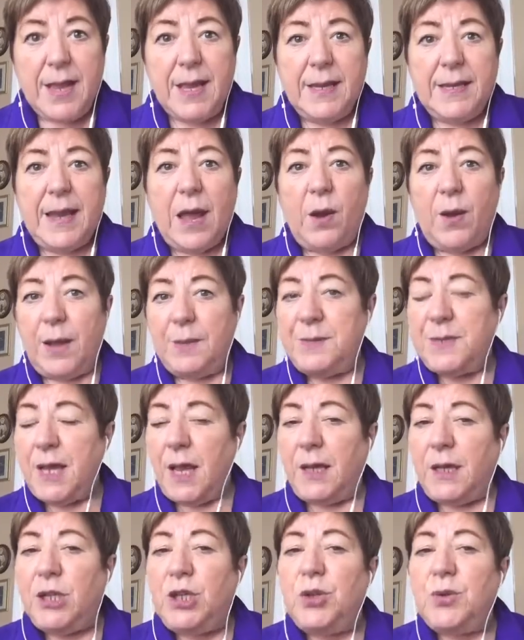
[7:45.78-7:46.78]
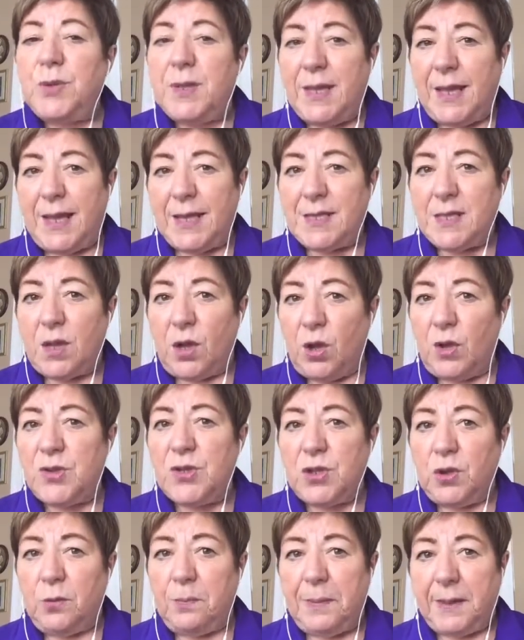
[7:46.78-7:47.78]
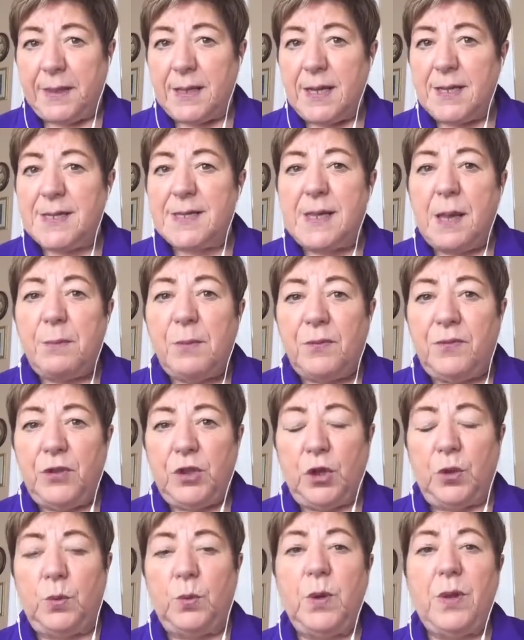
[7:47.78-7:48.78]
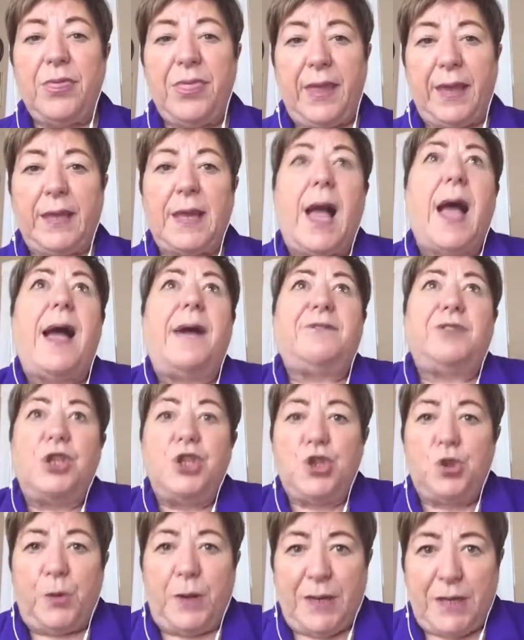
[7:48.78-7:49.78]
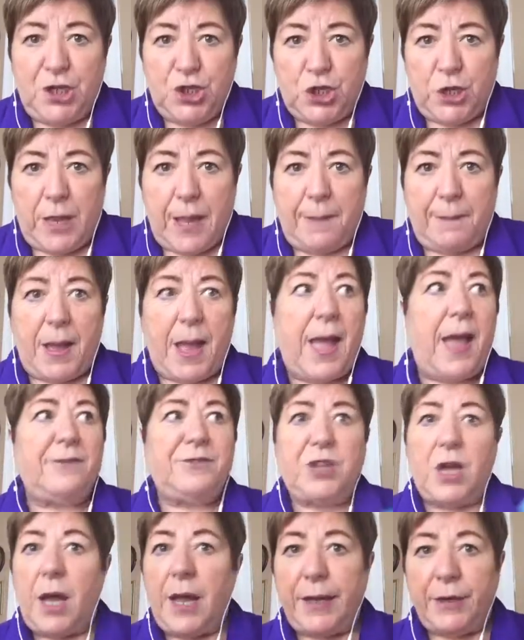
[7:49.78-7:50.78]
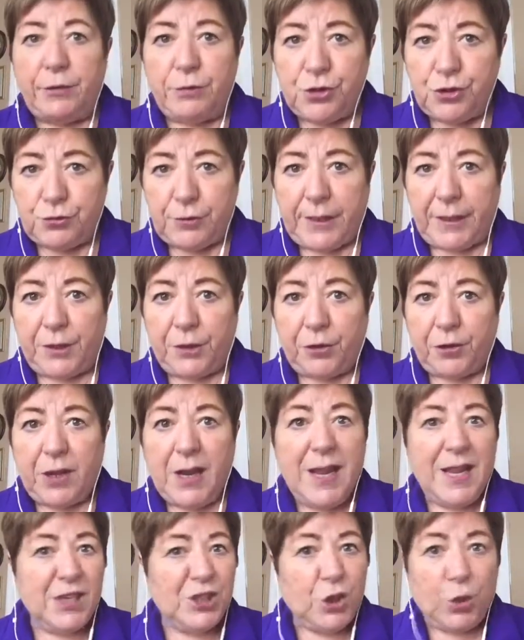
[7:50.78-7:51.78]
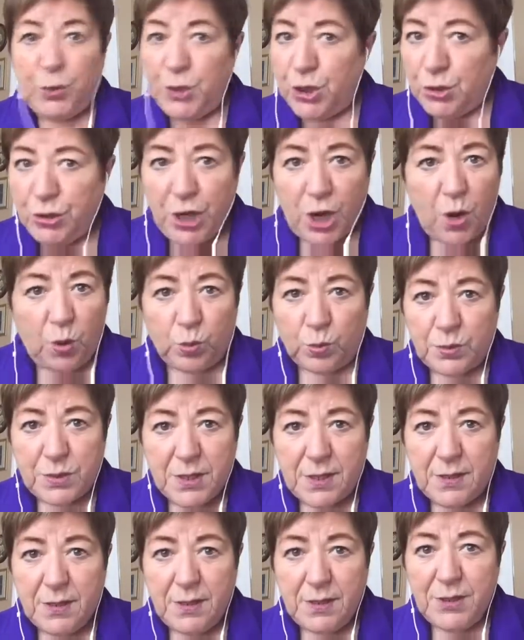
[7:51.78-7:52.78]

Now, I'm telling you this also because some of you think I have to join a gym. I have to hire a trainer. No, you don't.